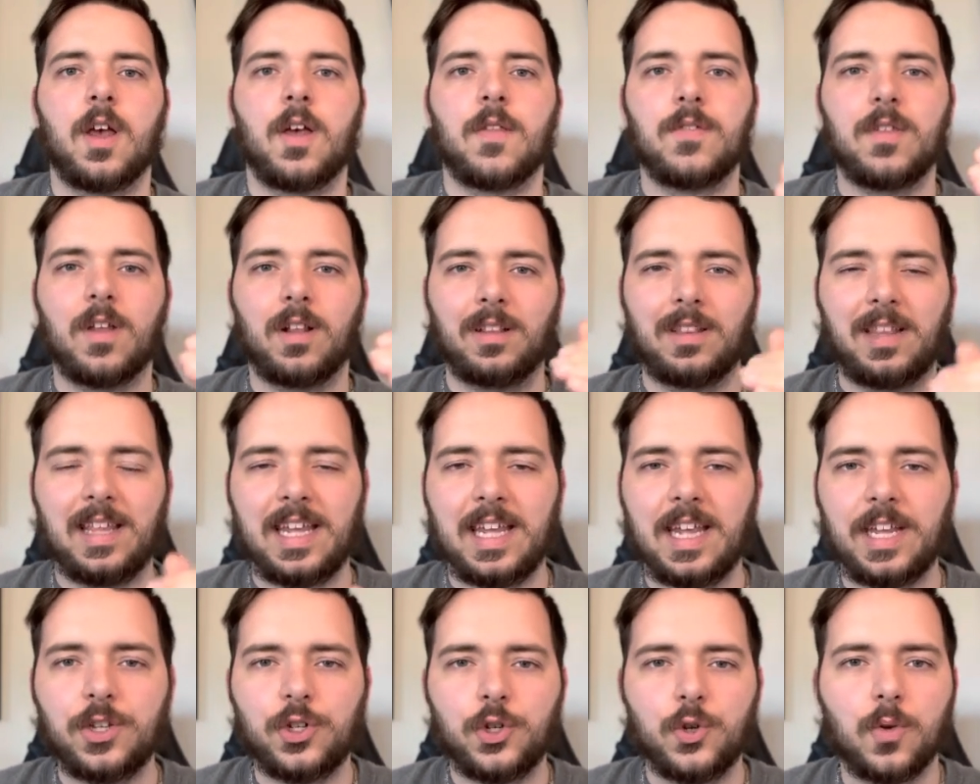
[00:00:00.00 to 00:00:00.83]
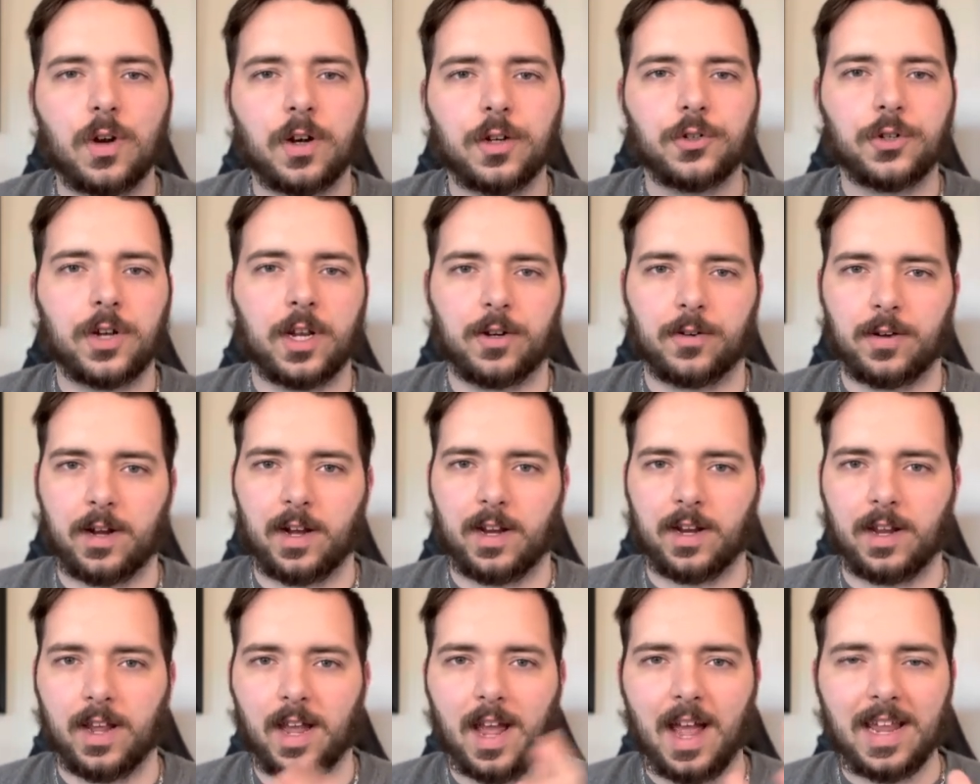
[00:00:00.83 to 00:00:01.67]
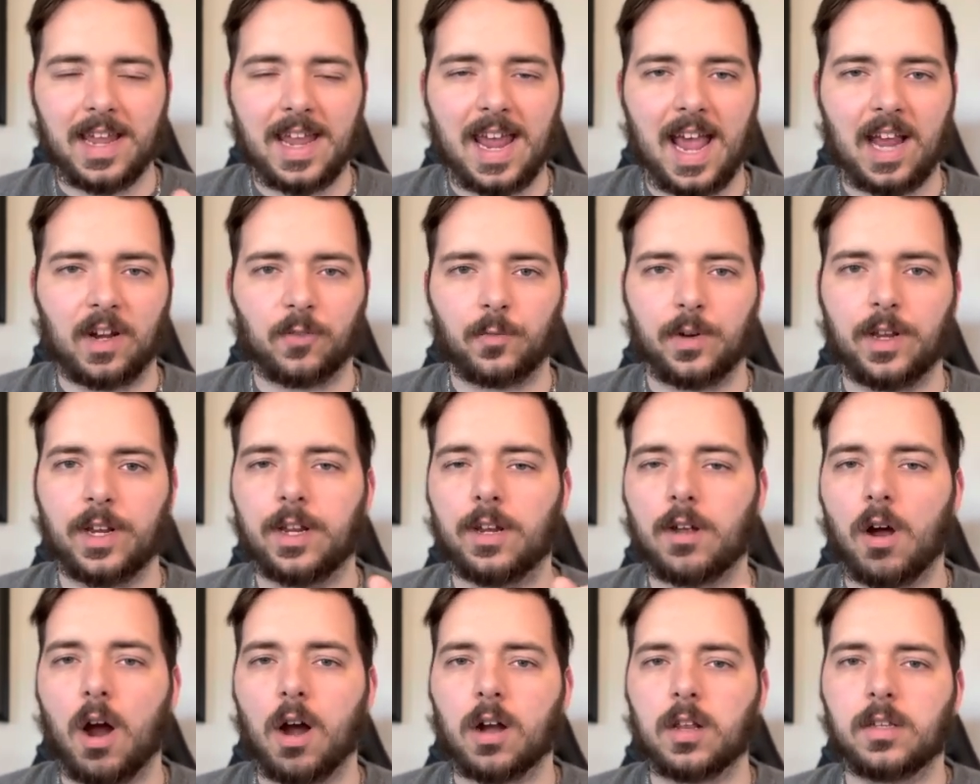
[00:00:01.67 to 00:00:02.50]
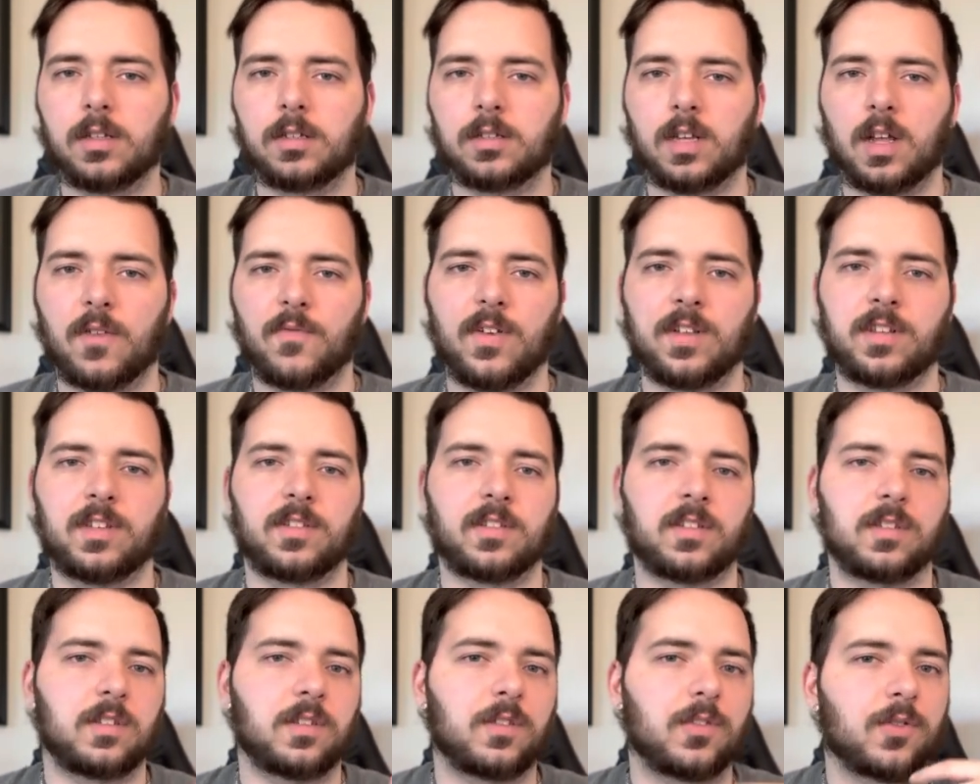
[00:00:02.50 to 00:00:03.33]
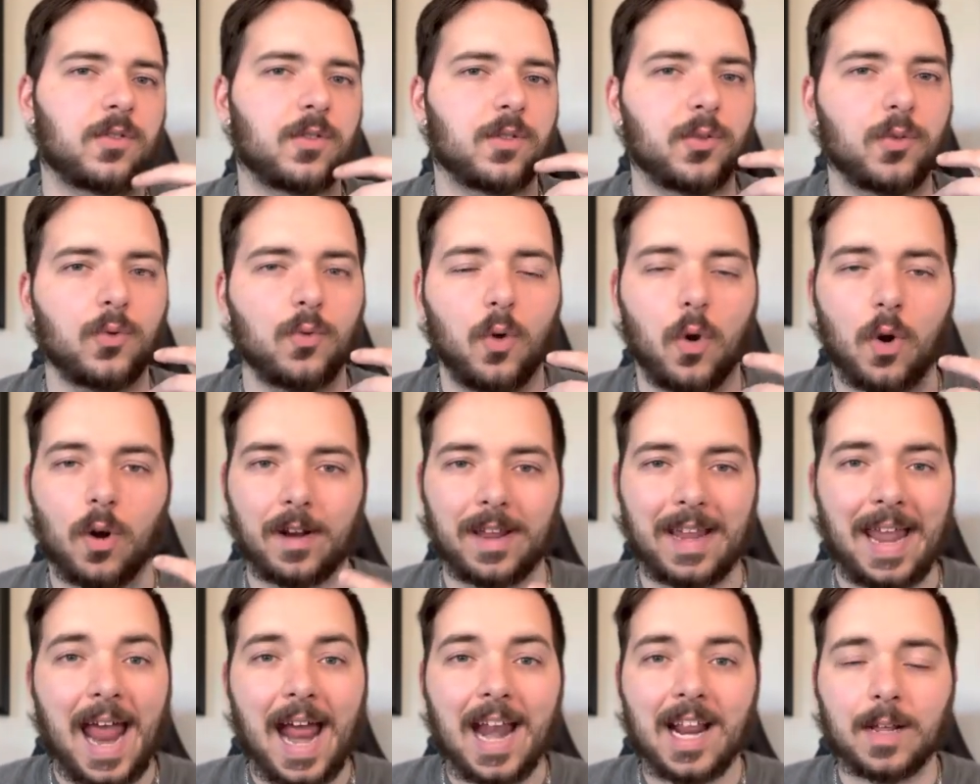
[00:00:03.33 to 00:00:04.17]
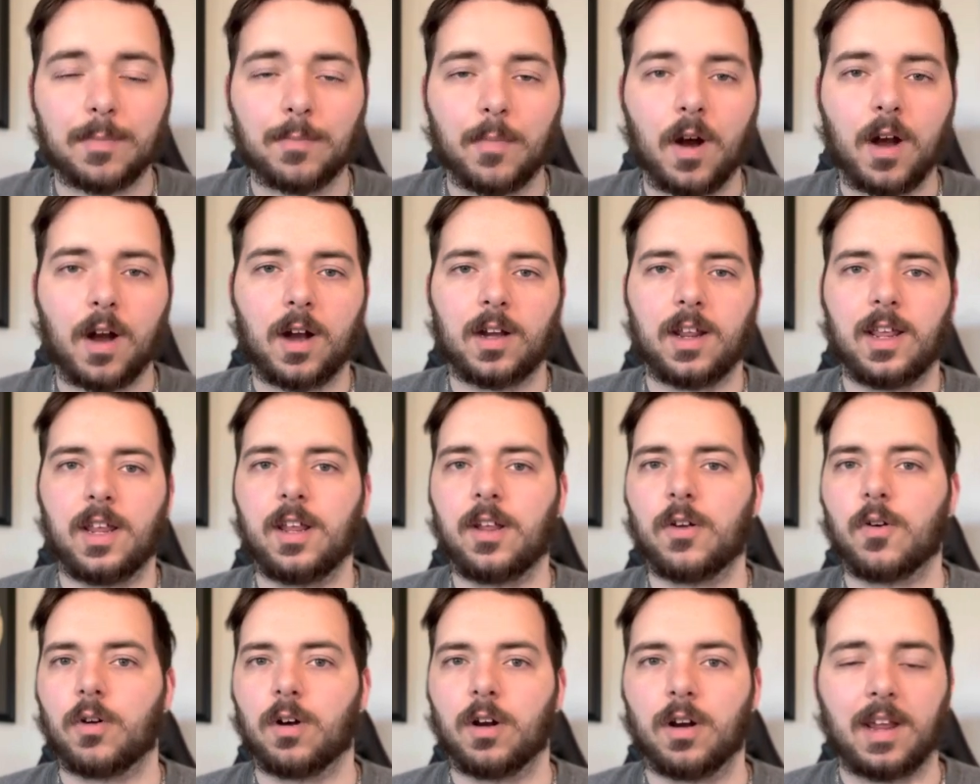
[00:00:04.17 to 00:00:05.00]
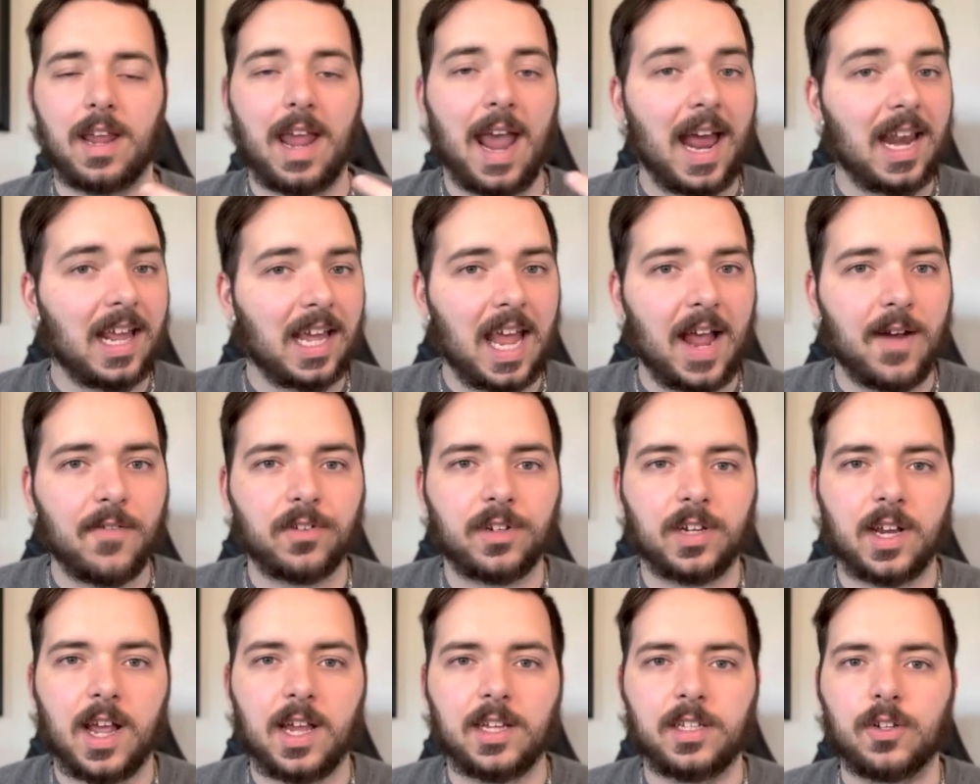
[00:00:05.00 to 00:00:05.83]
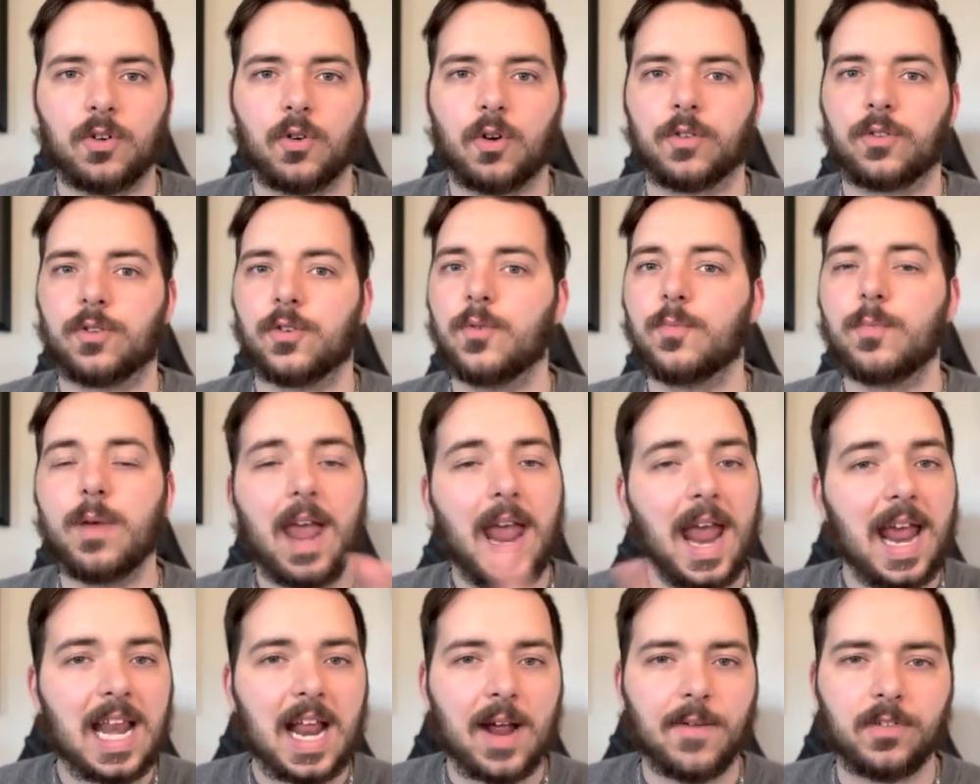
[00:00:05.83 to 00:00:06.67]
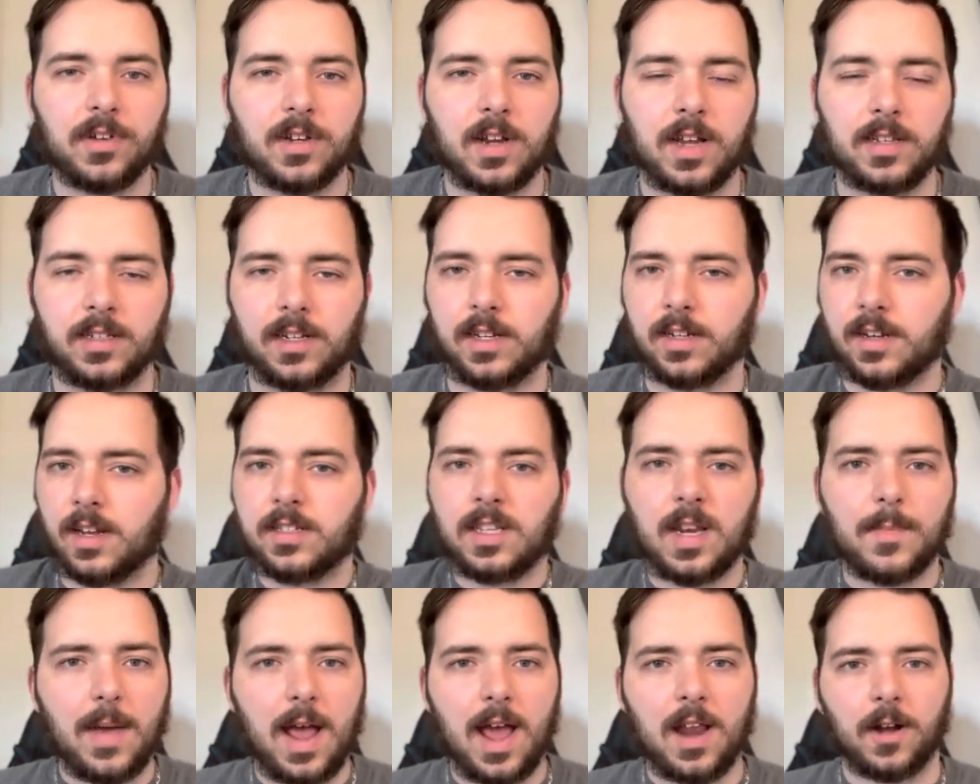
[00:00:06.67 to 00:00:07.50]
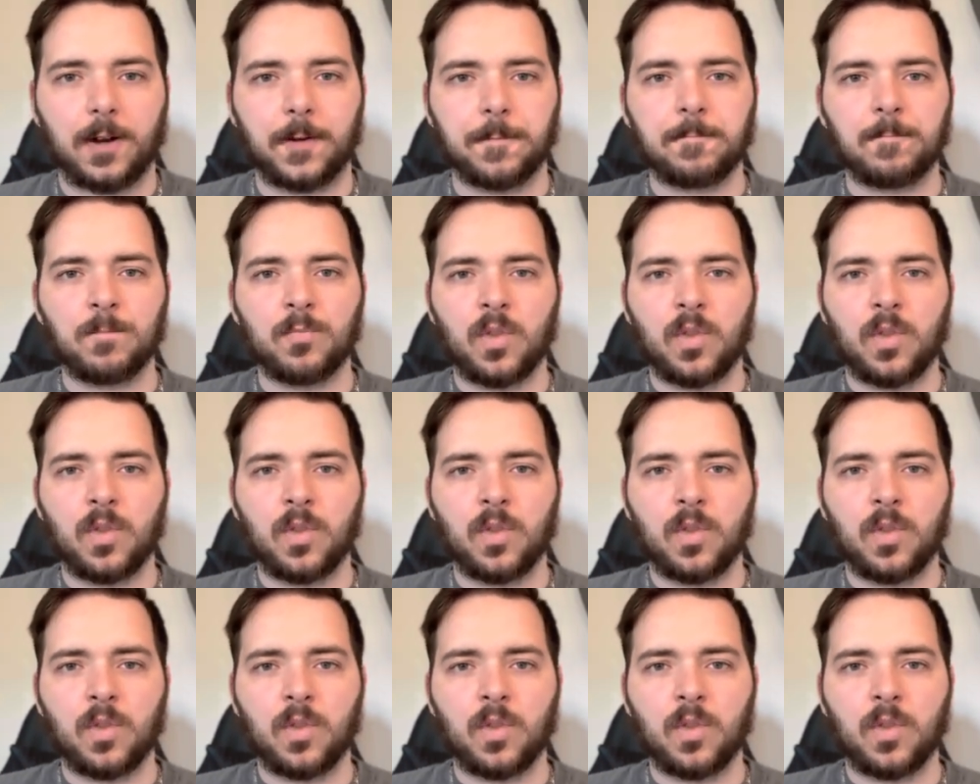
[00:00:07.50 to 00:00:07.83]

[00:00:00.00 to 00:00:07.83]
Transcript: The leads you are generating, again, regardless of if it's through organic marketing or organic advertising or through paid advertising, it doesn't matter.